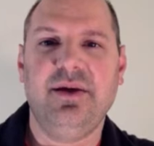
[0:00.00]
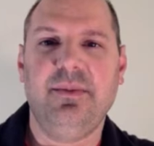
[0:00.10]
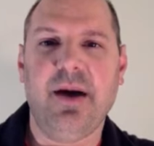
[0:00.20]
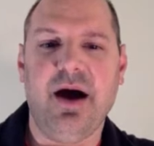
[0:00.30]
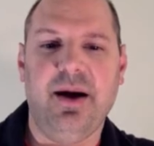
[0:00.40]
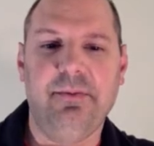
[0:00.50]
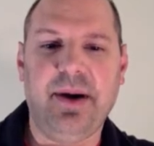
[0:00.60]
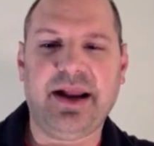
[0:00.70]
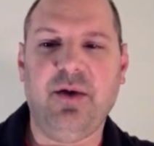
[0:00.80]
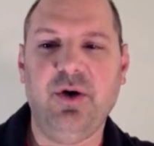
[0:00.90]

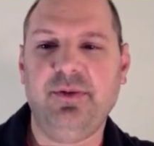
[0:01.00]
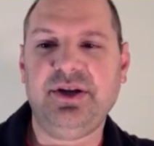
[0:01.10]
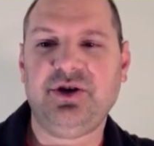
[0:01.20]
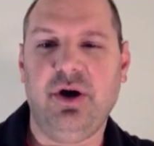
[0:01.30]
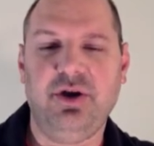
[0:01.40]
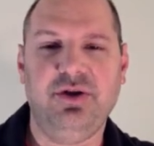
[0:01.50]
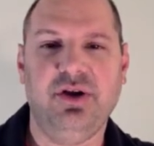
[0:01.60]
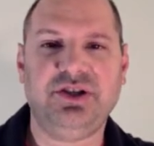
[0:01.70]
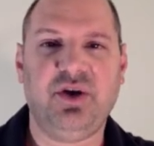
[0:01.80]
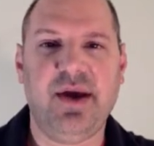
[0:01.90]
but I will be showing you
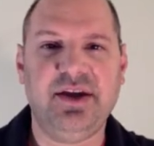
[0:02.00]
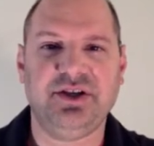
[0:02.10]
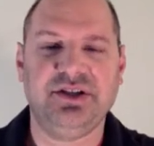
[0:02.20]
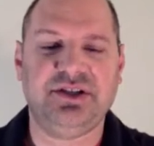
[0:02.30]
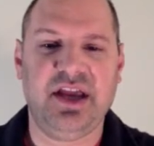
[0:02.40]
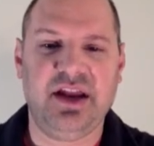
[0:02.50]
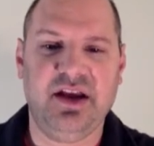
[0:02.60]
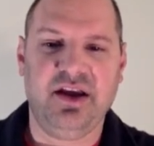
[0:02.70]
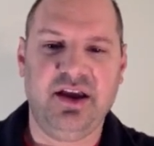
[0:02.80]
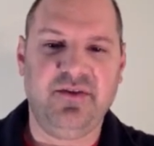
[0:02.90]
those equations in
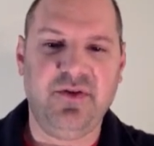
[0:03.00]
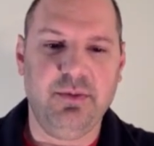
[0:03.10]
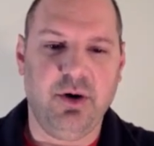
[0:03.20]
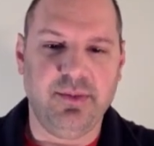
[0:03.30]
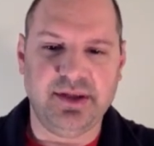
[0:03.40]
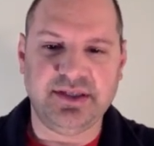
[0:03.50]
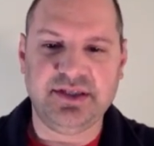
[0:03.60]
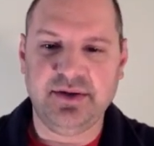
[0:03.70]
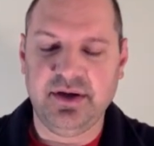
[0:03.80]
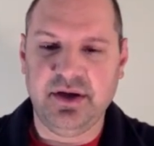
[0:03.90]
a few
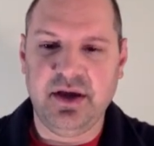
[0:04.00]
moments.